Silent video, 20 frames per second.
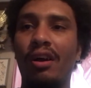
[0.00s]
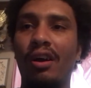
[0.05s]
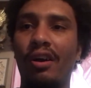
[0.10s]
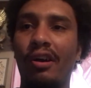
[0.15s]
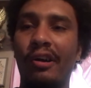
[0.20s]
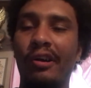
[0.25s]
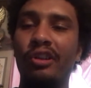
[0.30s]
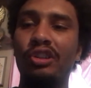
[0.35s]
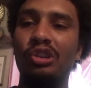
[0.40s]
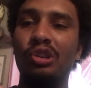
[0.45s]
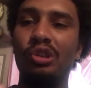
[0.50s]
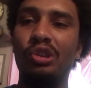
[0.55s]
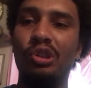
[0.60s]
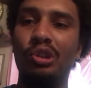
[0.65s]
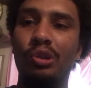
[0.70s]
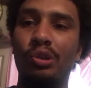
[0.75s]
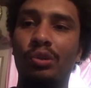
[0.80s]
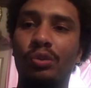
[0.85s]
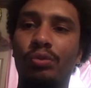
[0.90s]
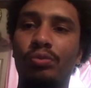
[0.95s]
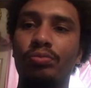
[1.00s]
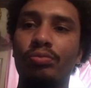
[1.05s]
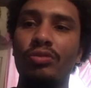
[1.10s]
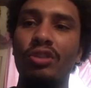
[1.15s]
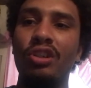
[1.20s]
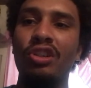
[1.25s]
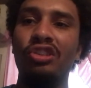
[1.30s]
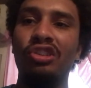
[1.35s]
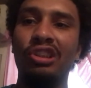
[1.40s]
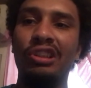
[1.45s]
urge you to
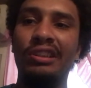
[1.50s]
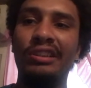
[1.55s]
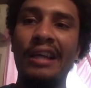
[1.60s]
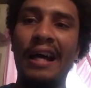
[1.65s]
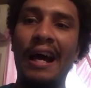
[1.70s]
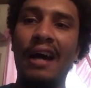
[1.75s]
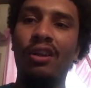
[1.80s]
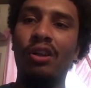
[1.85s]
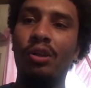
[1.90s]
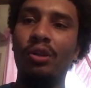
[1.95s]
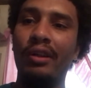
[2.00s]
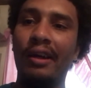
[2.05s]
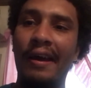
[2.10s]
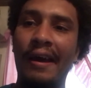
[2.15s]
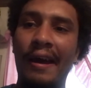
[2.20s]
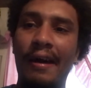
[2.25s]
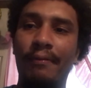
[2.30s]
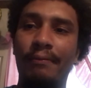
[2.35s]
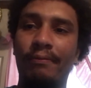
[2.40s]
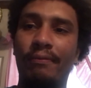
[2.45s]
just download the app